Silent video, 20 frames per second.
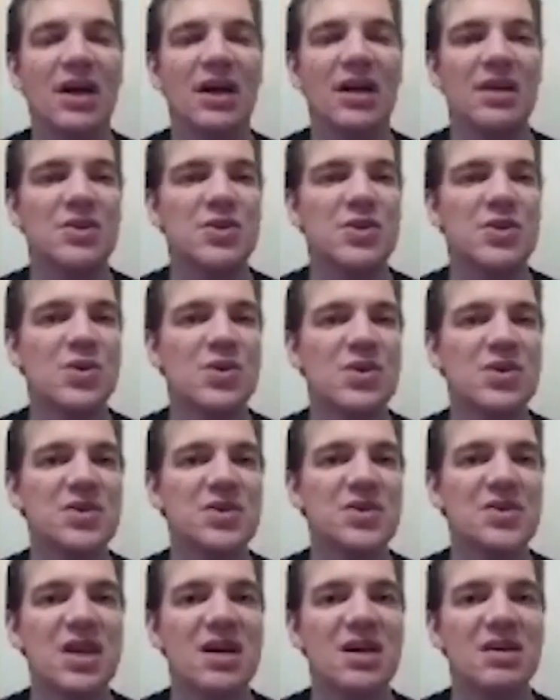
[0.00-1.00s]
and store the
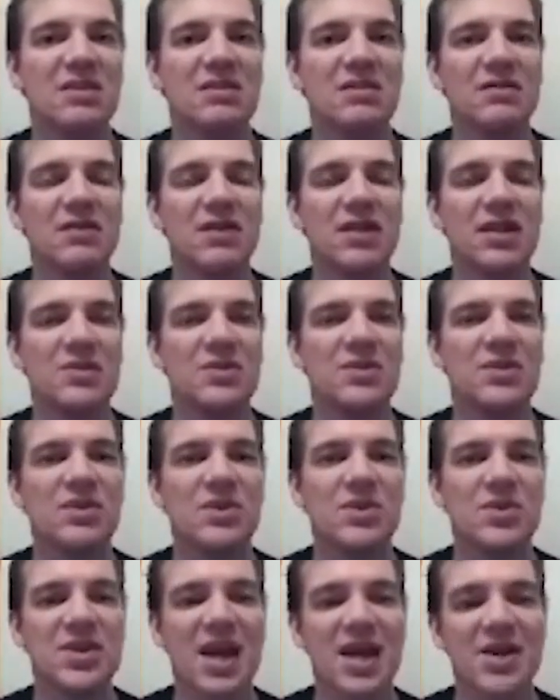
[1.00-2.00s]
state for
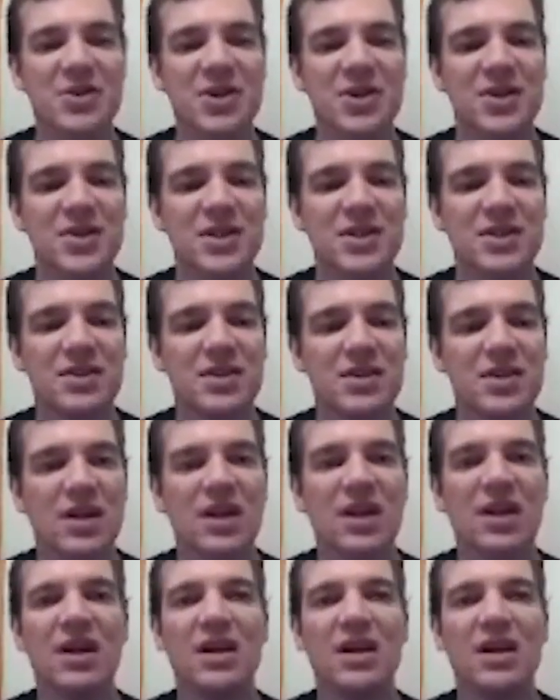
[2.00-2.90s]
those addresses.